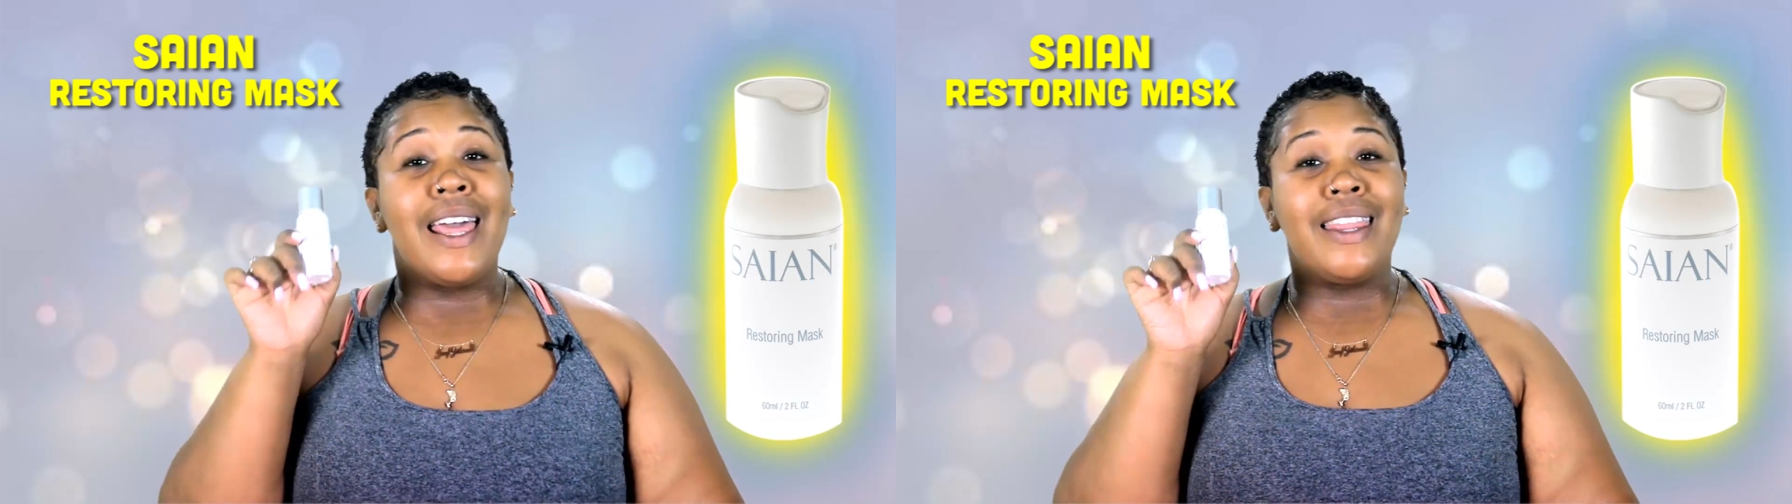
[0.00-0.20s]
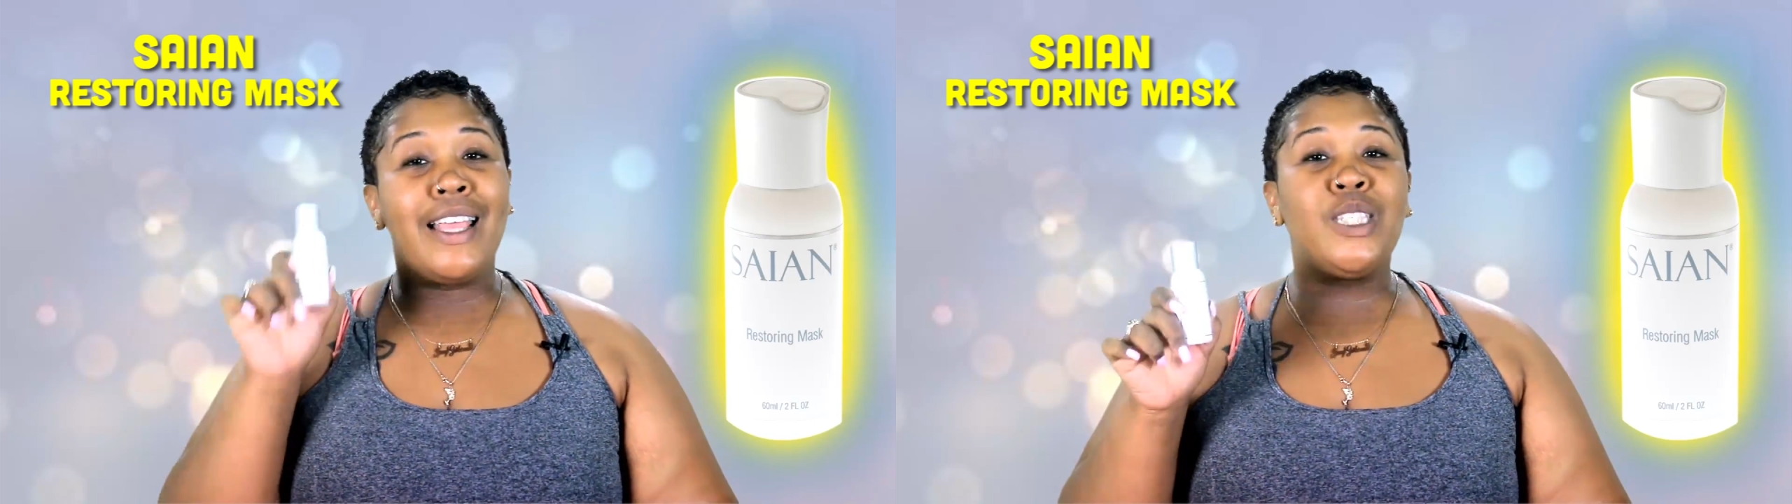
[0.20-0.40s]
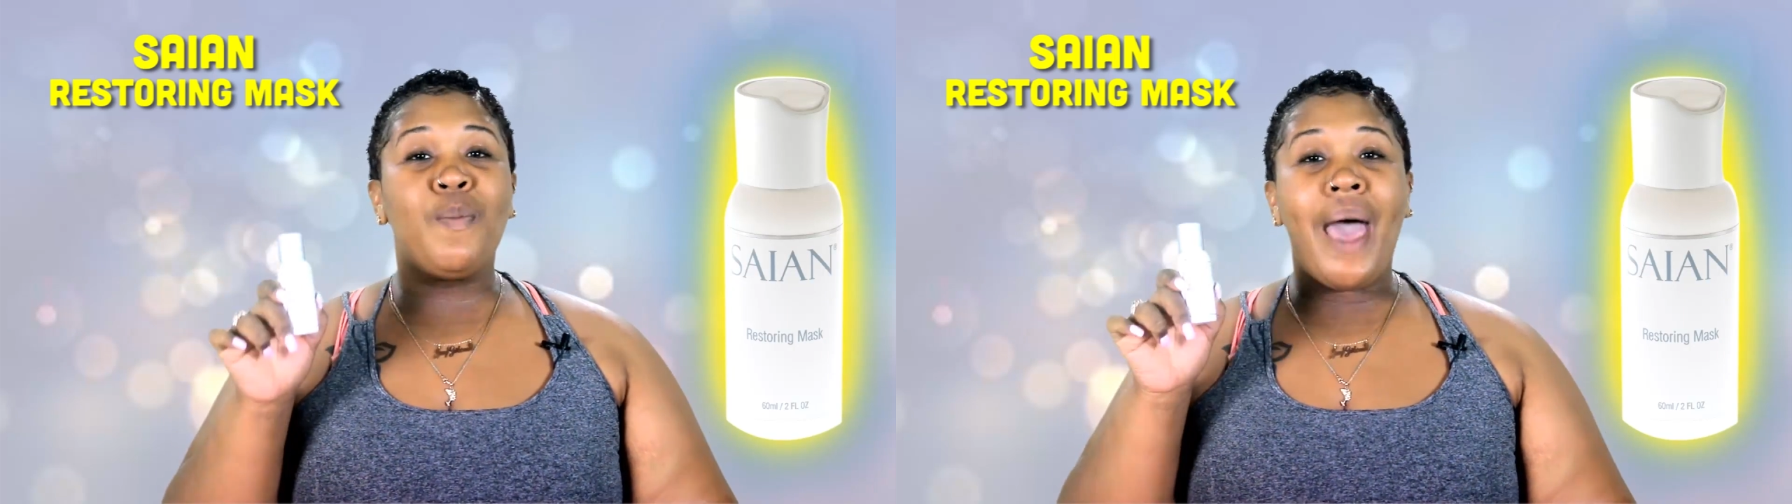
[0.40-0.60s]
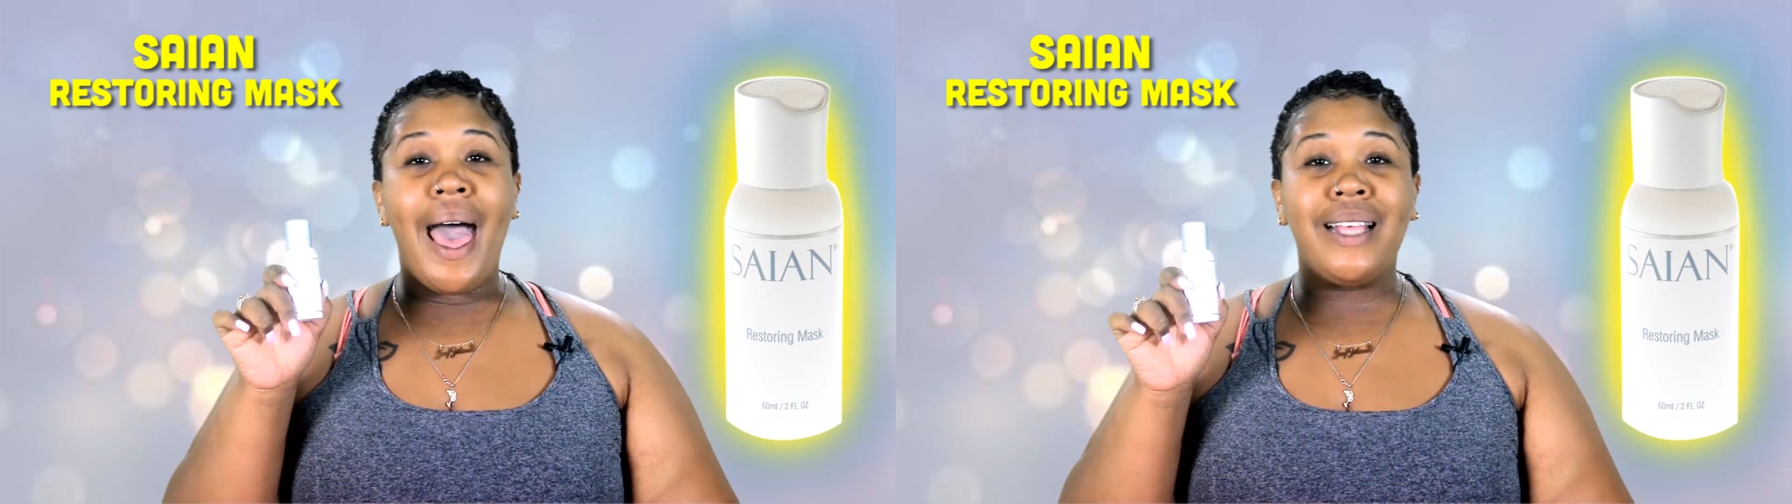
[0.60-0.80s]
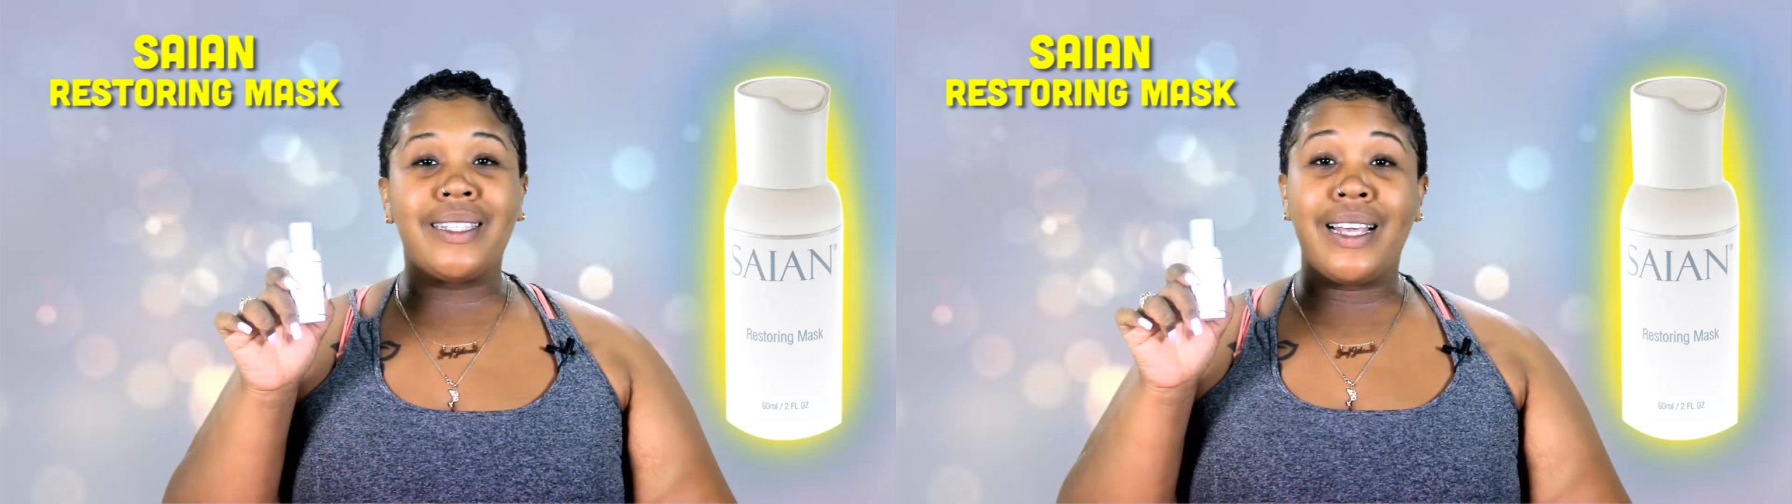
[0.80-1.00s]
This
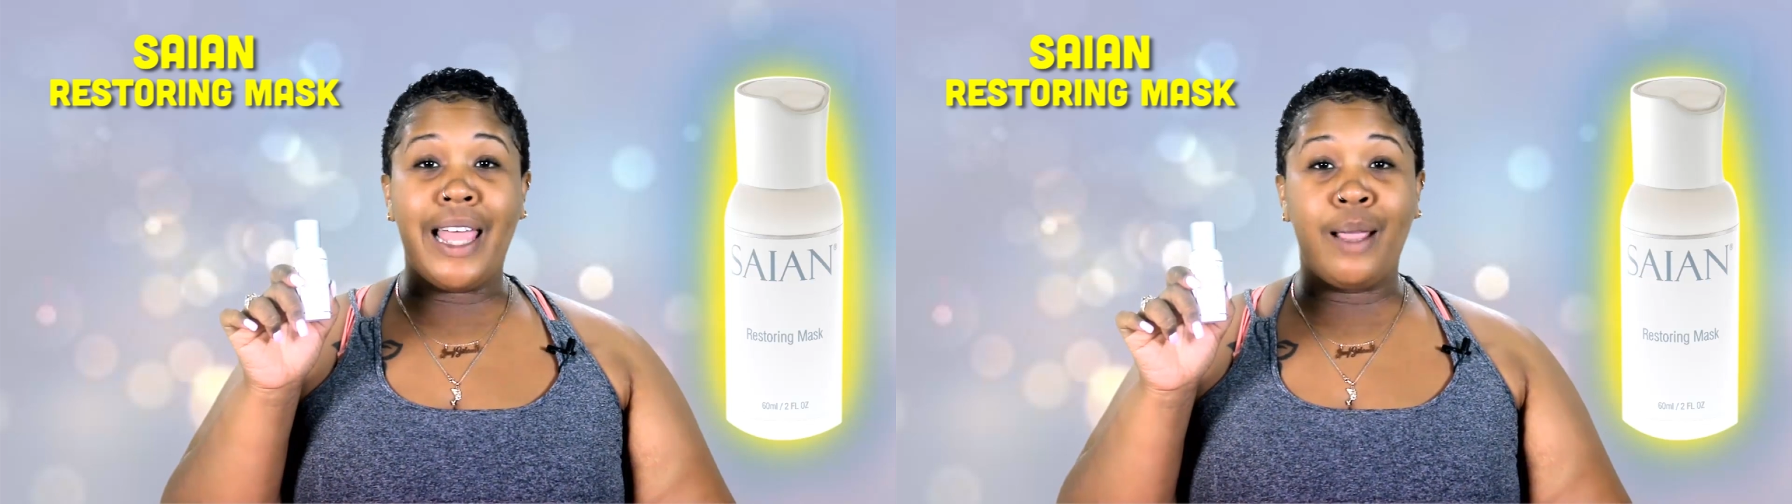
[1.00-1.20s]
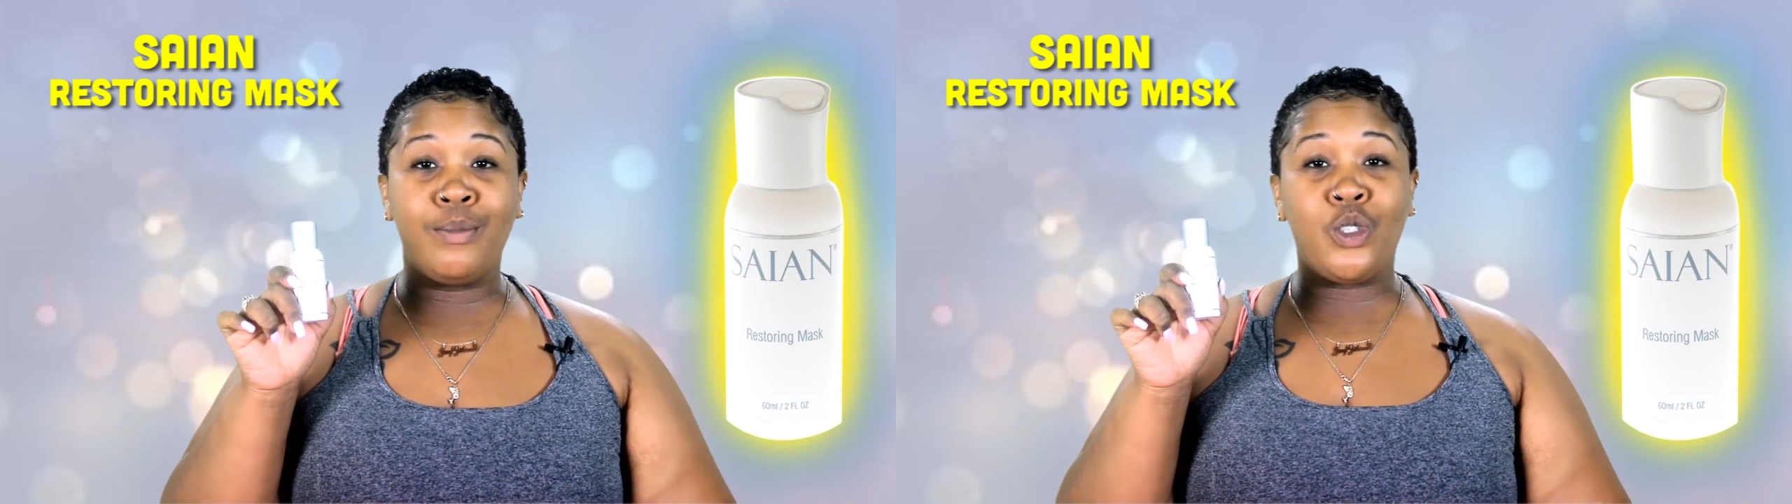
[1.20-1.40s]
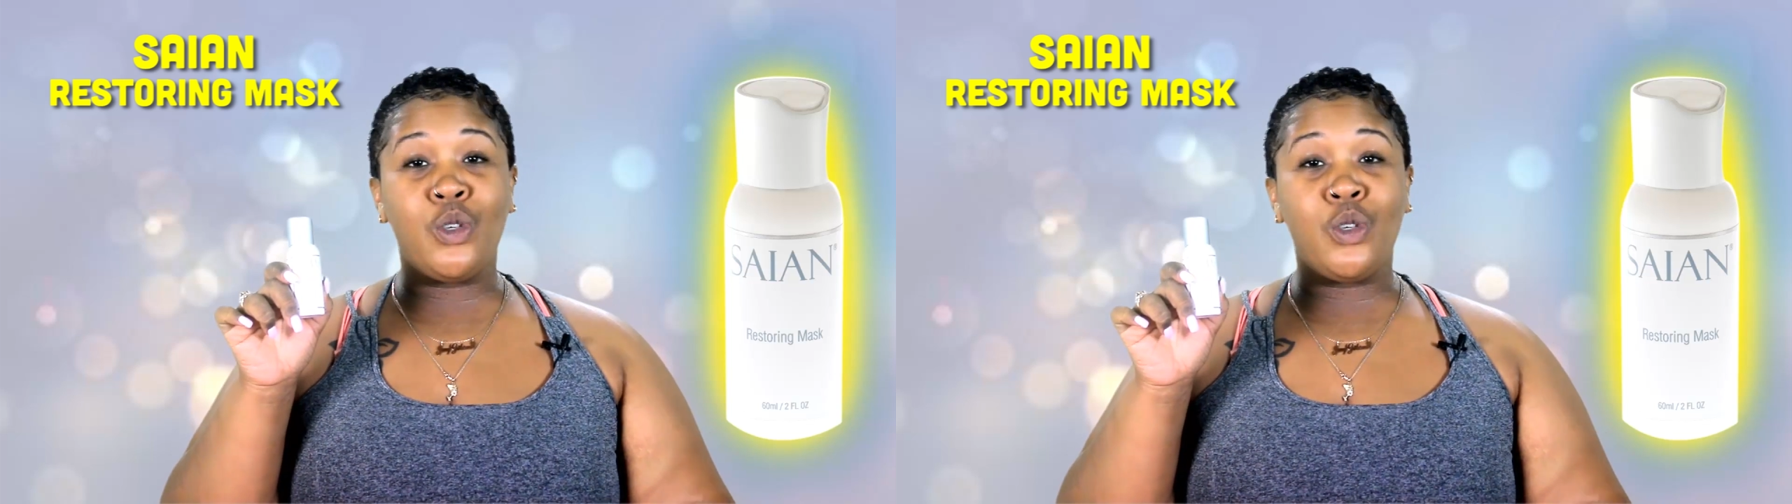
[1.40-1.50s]
mask claims